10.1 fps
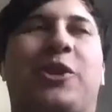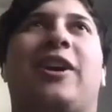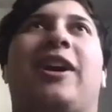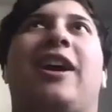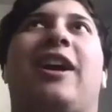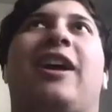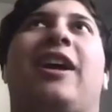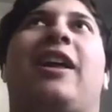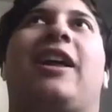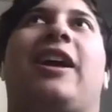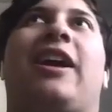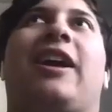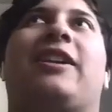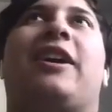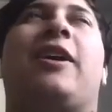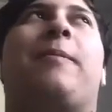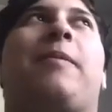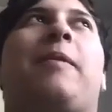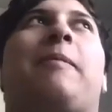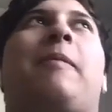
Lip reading: sure. And I'm